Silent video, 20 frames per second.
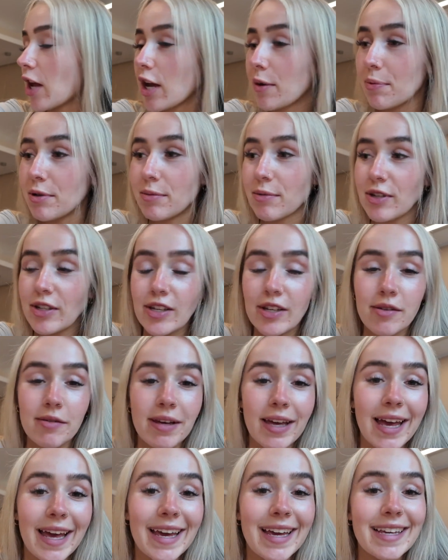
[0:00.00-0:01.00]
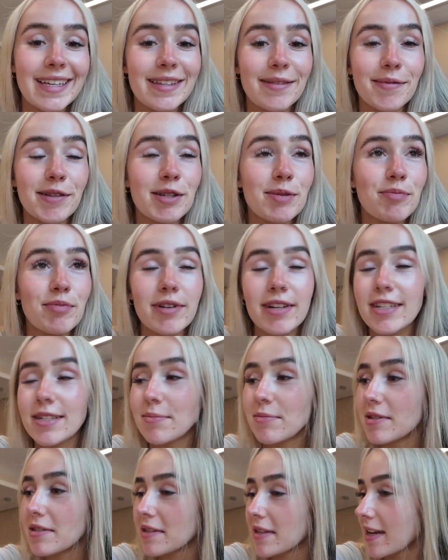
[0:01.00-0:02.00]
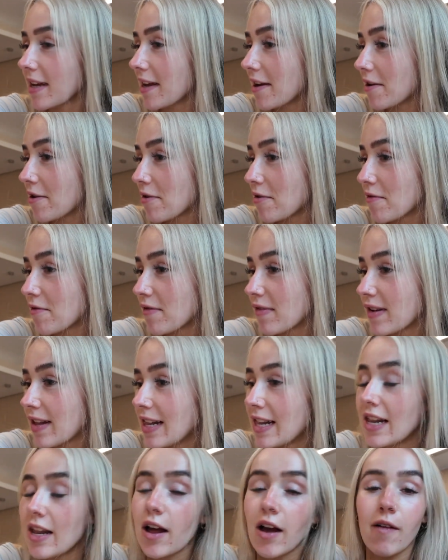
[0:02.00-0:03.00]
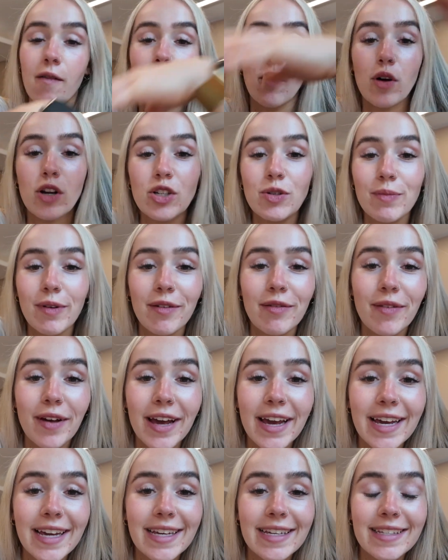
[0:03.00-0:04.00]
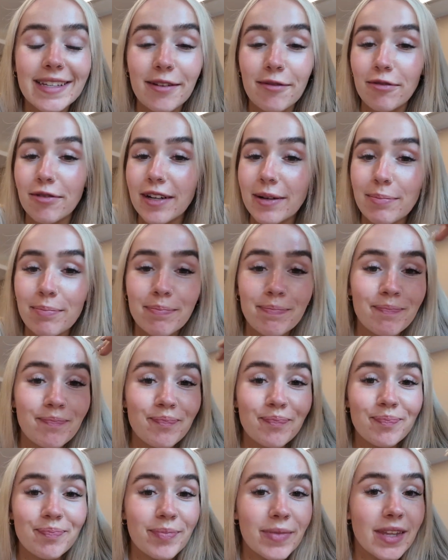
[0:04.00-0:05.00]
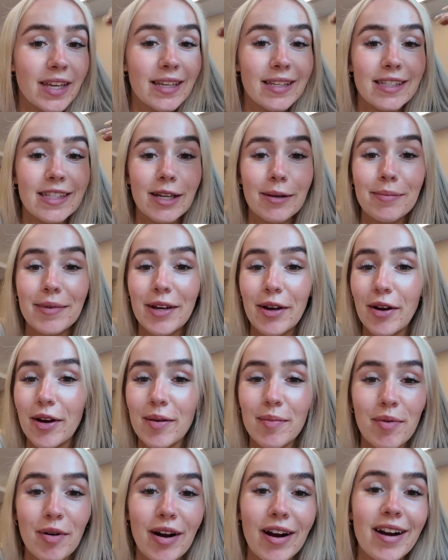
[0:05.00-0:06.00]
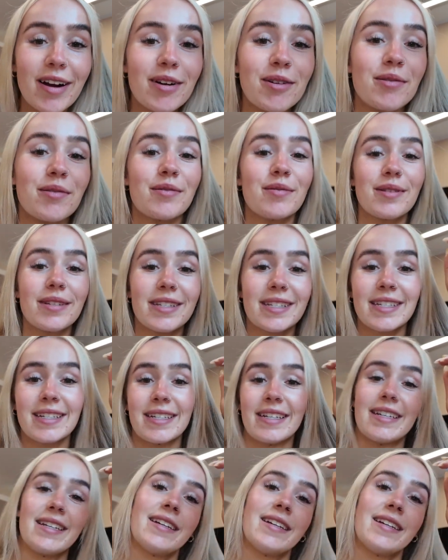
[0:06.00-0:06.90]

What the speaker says: opened my suitcase. I've spritzed myself. I've washed my face. I've redone my eyebrows.